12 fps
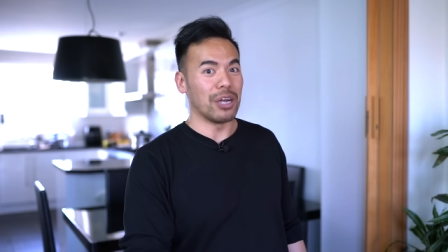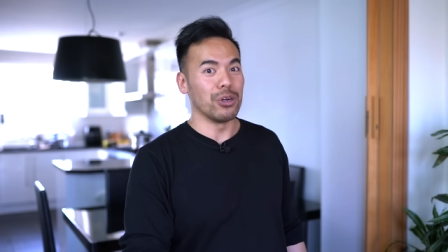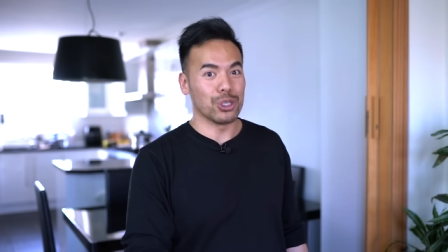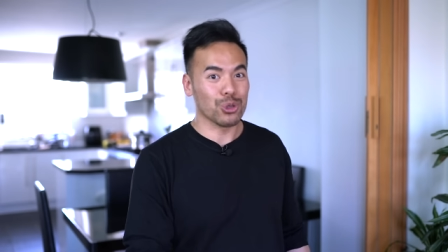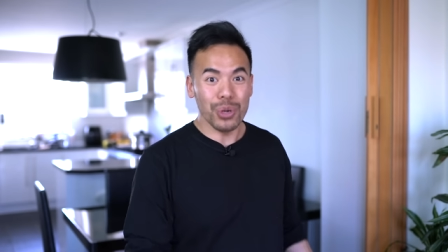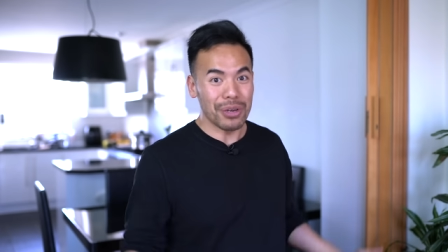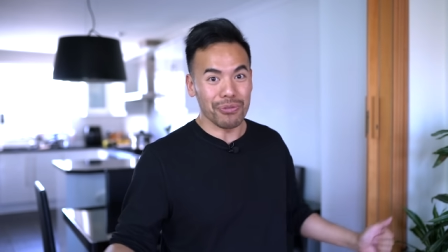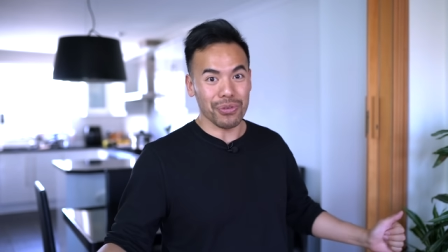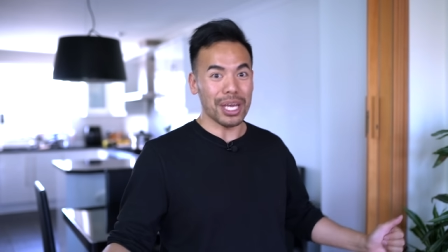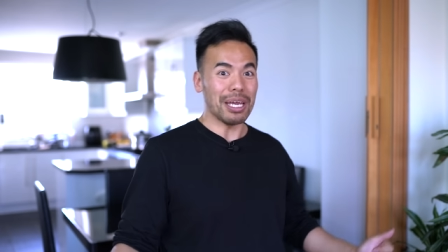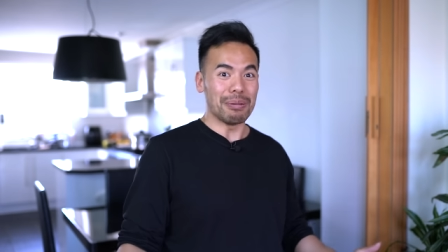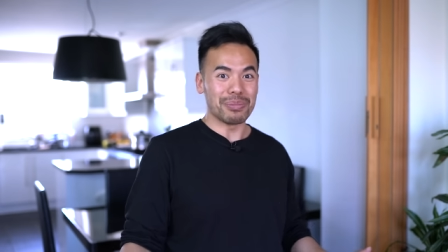I heard twin
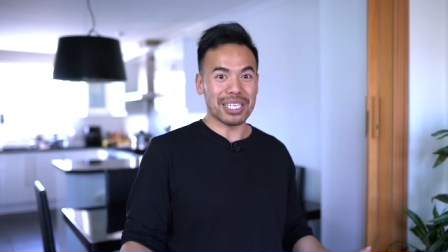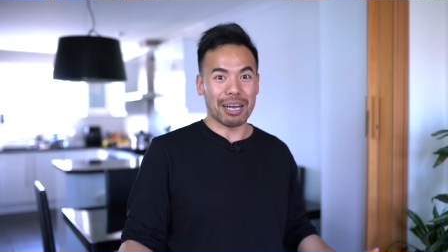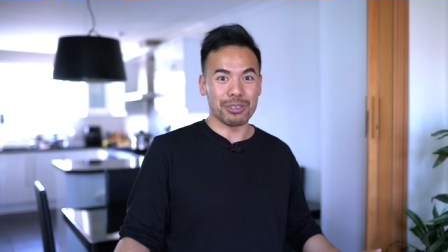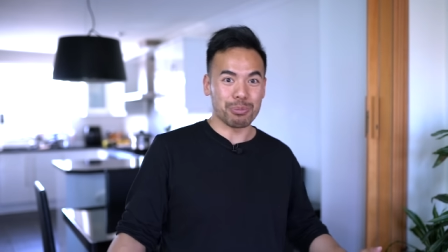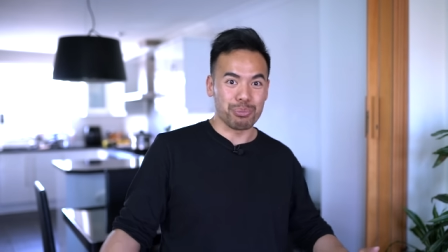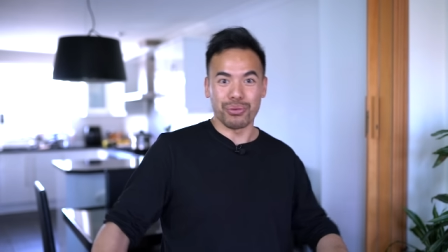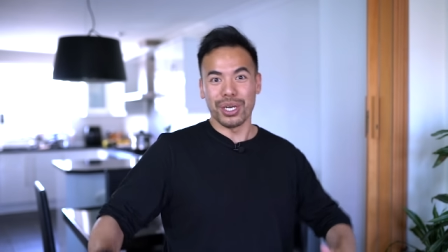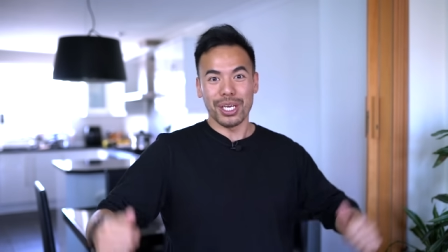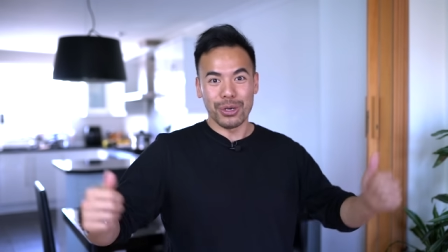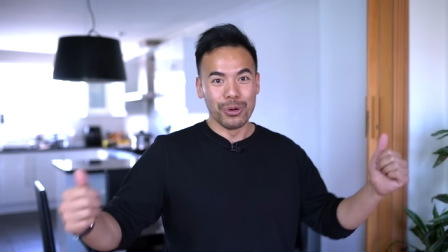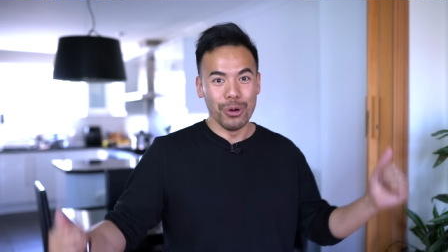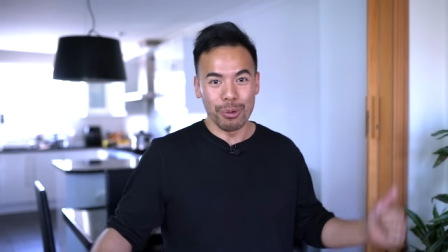flame sounds
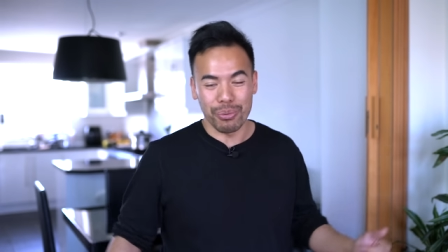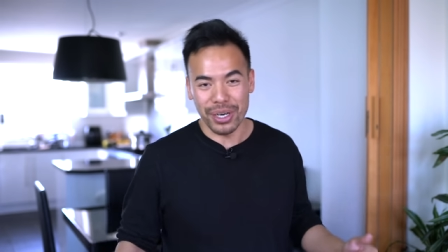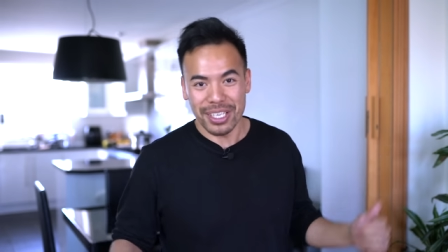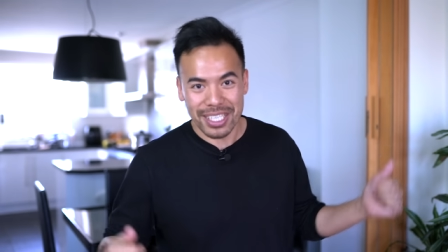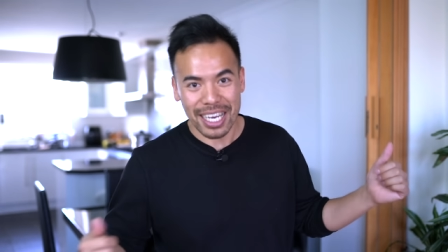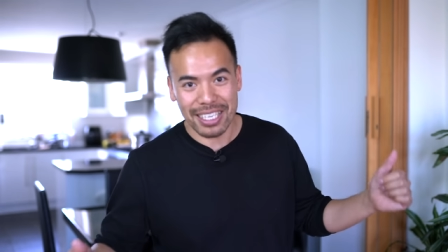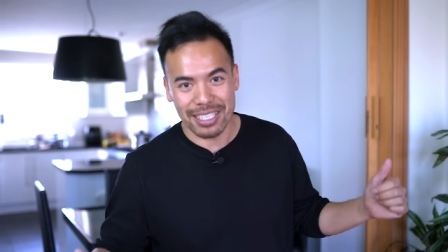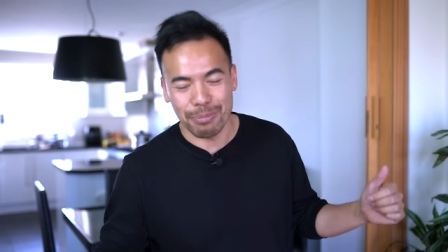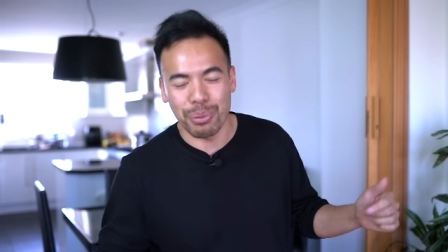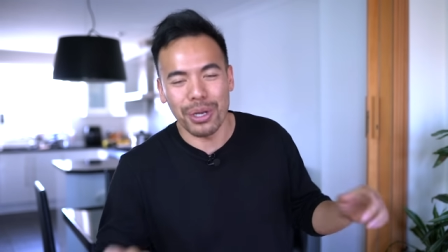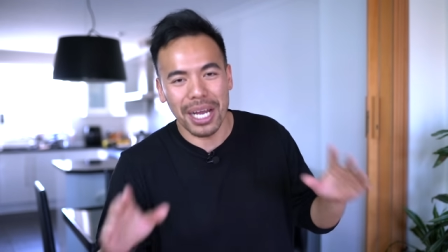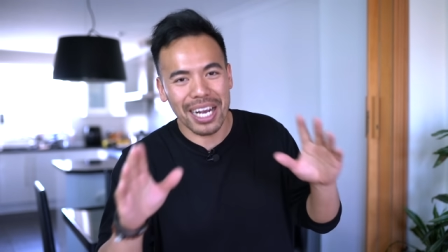pretty cool, pretty
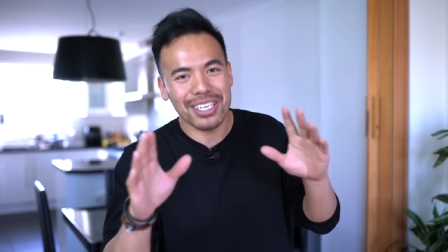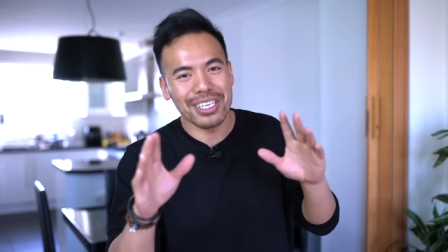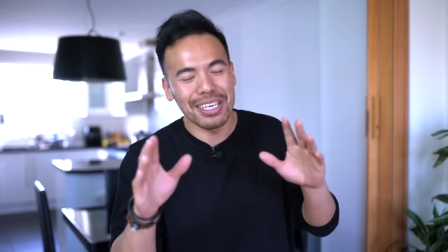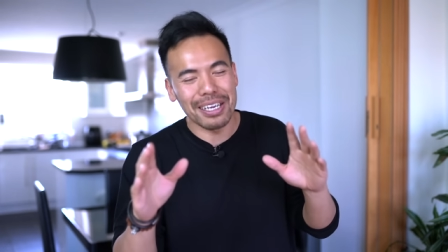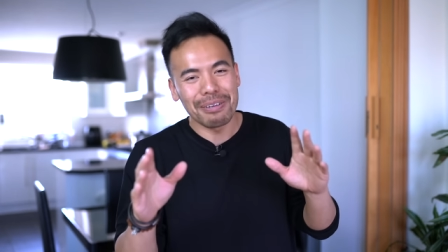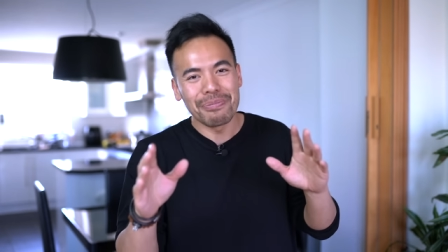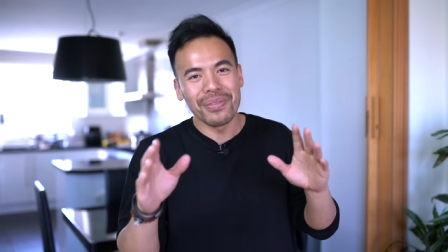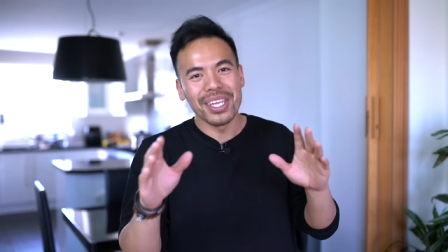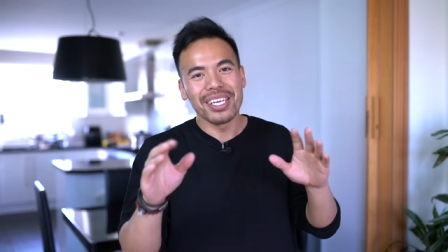sexy, but actually